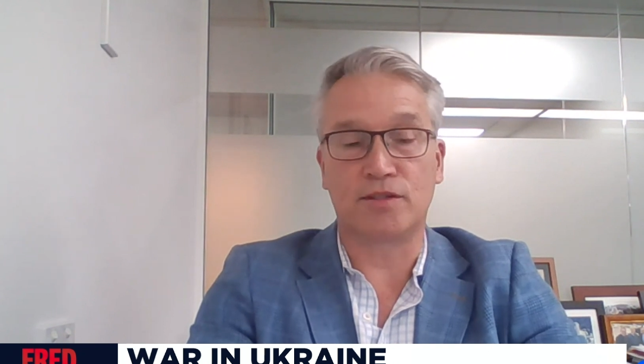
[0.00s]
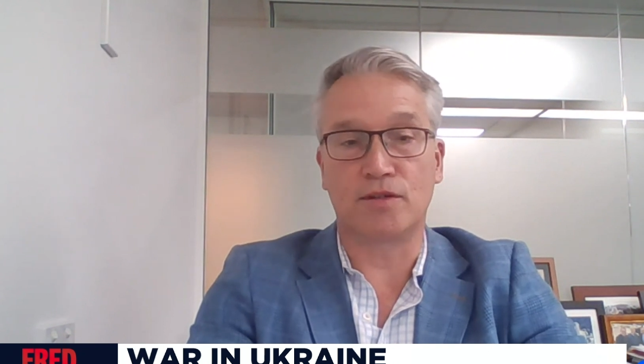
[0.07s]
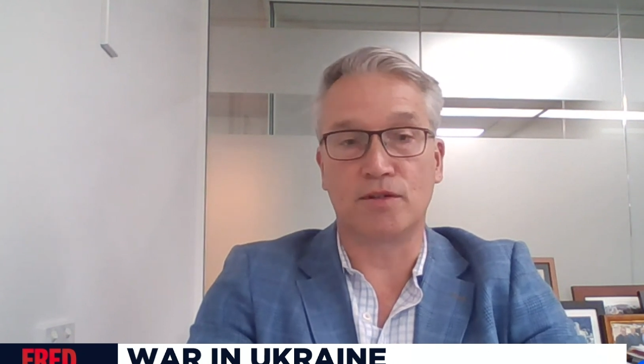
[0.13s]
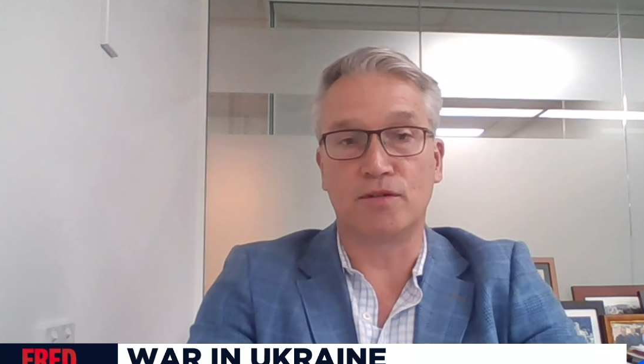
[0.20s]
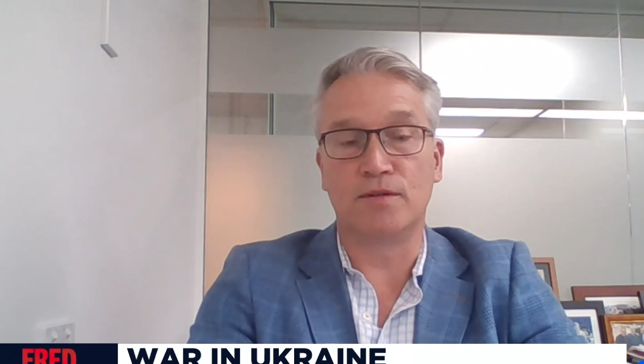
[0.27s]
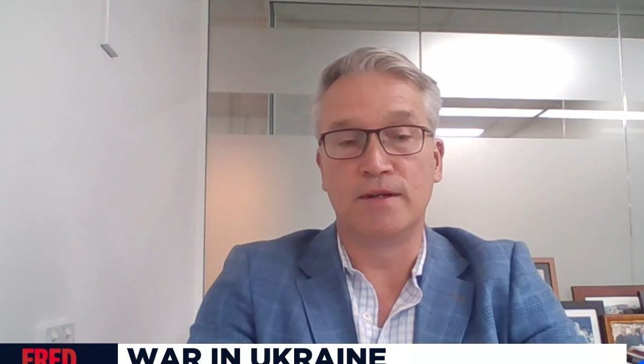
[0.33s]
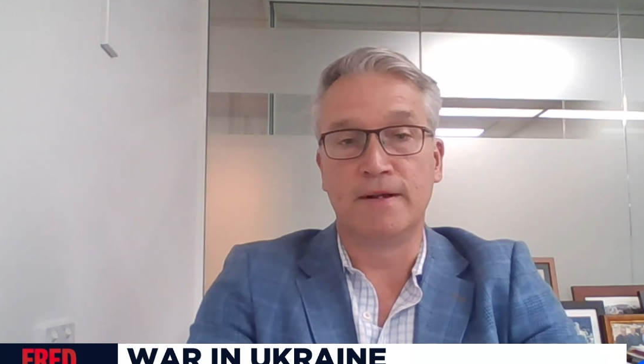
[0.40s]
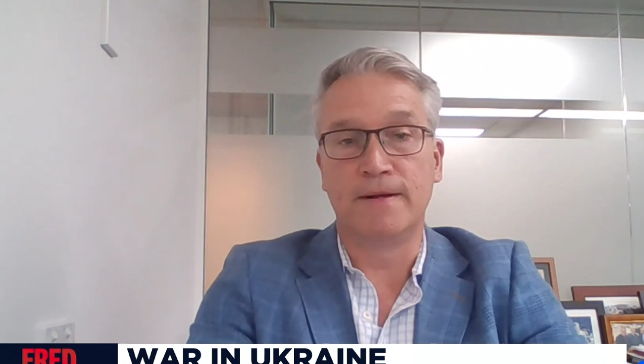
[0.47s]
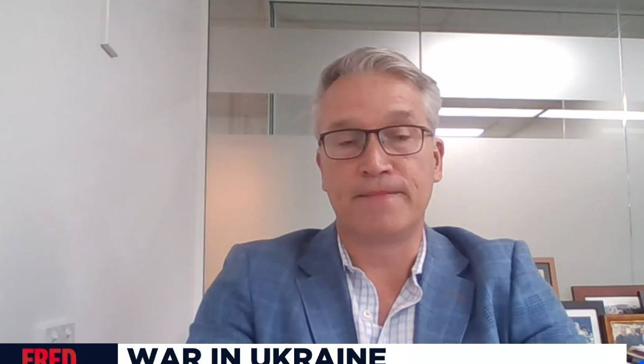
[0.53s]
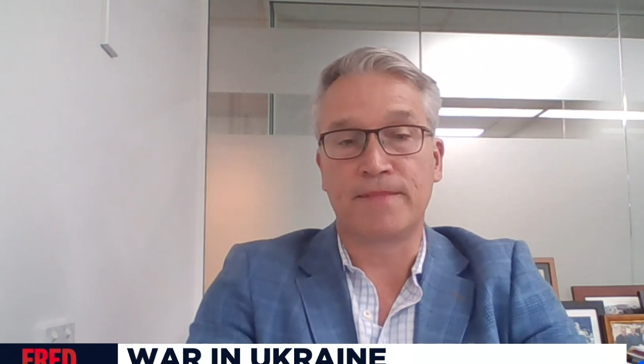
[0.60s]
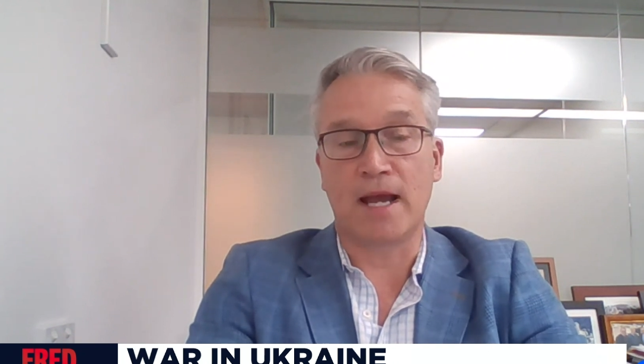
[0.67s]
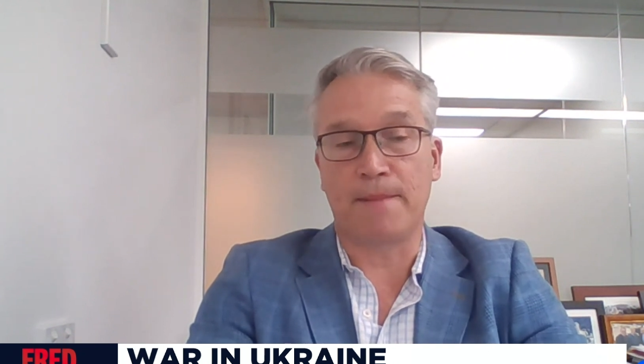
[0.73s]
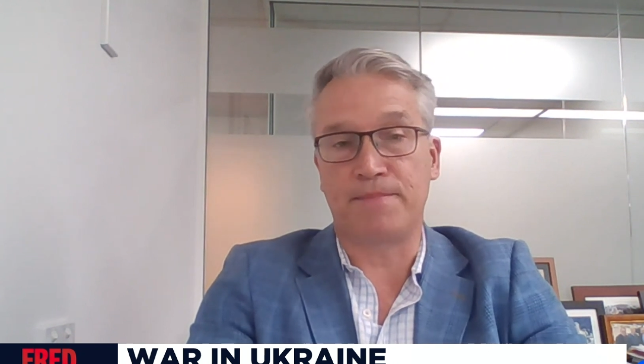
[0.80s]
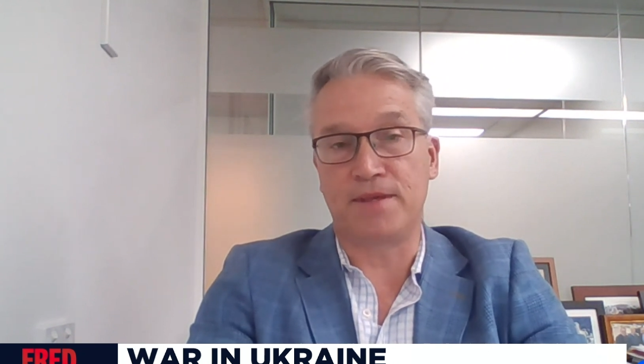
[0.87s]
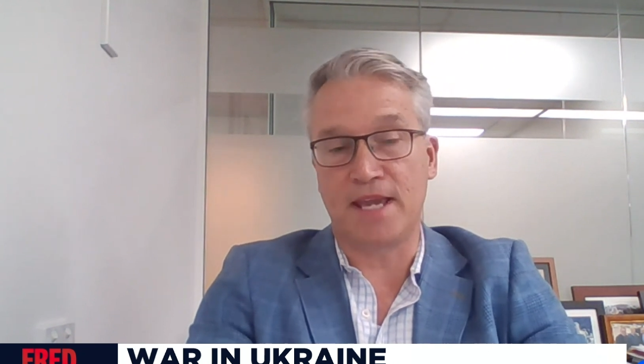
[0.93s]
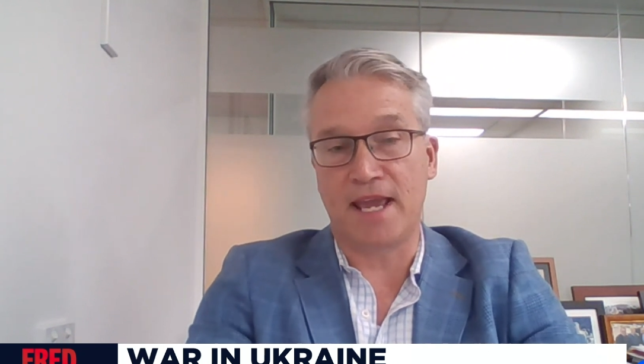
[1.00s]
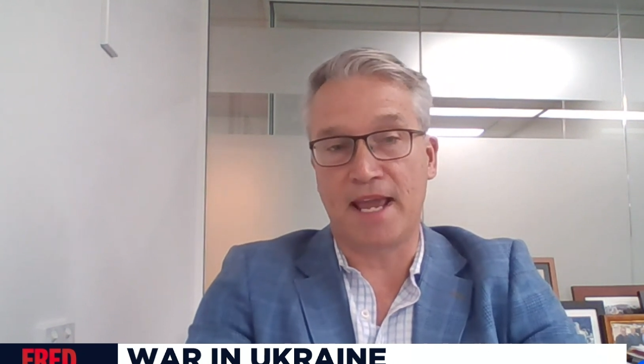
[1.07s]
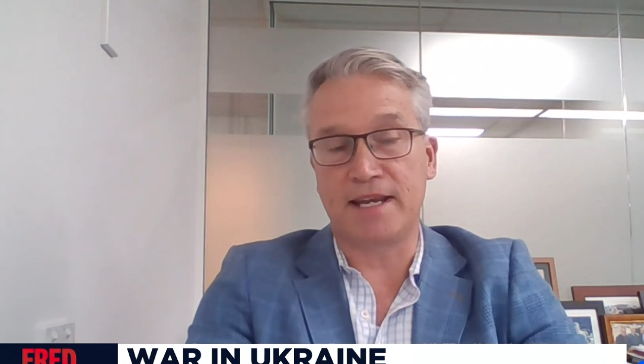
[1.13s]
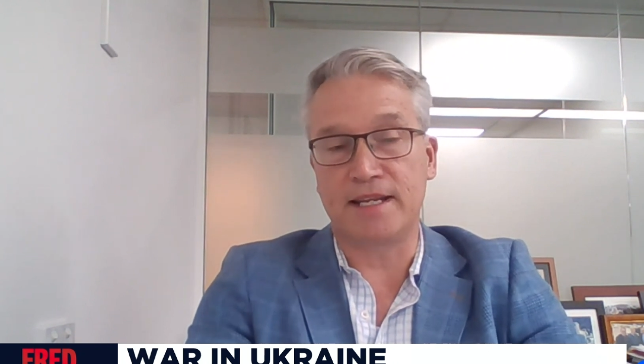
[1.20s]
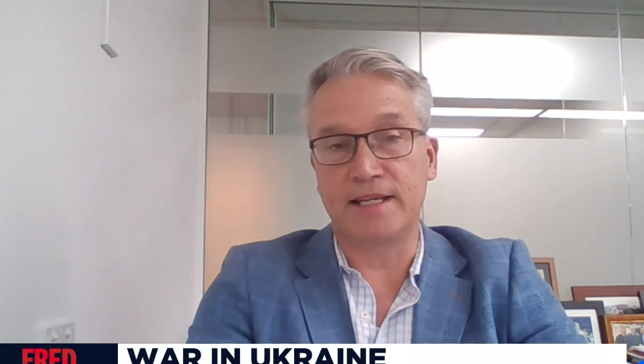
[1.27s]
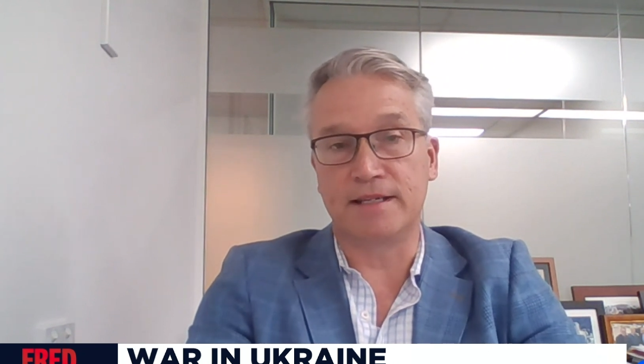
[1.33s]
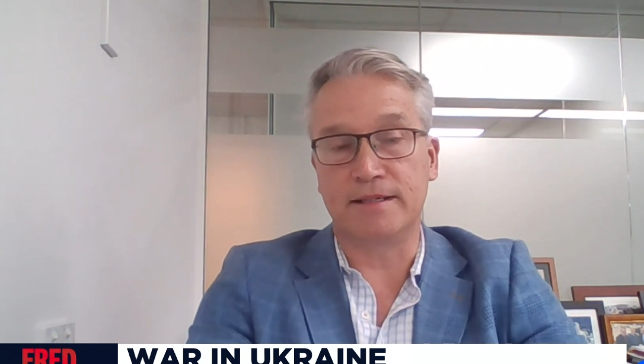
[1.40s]
to up the
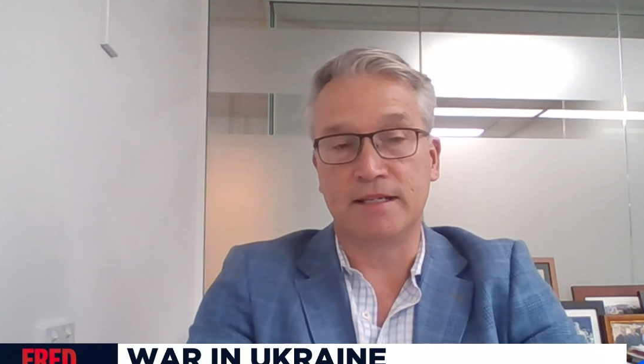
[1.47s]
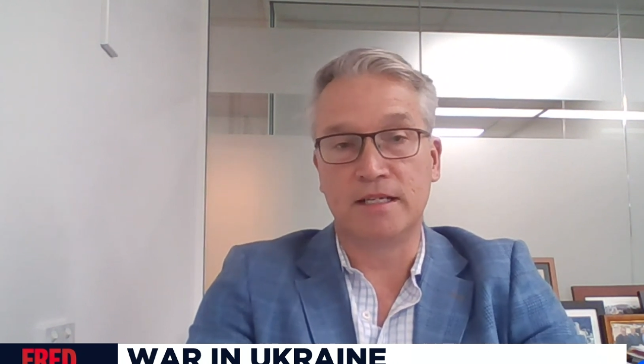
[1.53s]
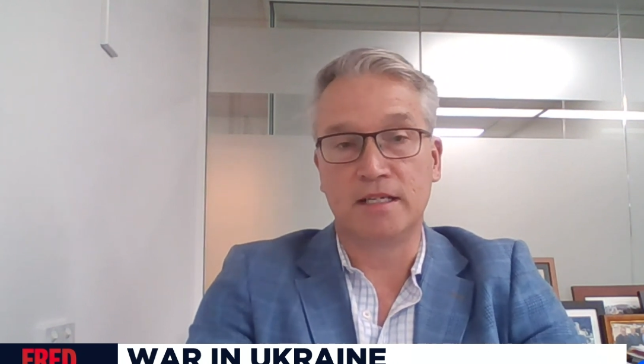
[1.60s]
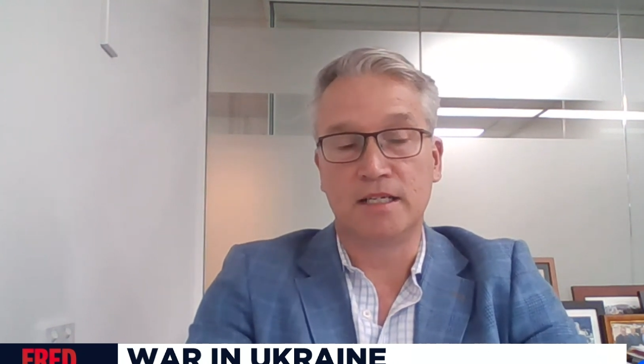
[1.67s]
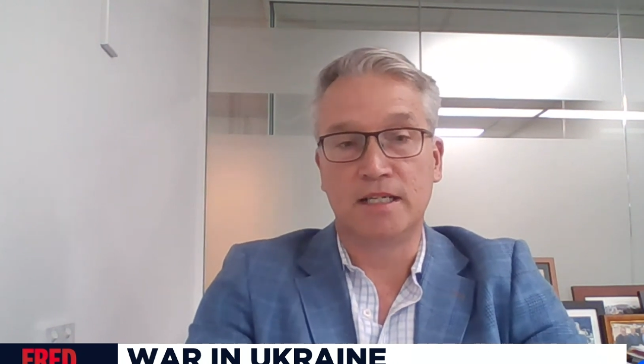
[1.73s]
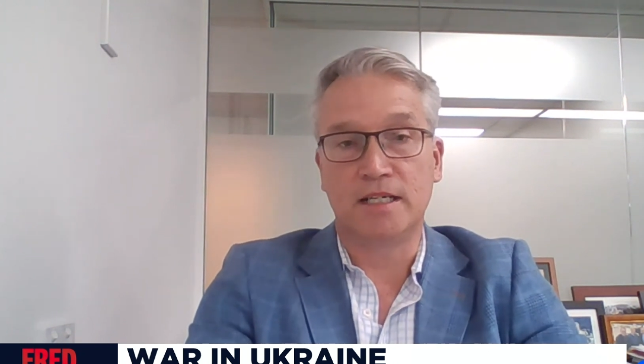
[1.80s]
ante and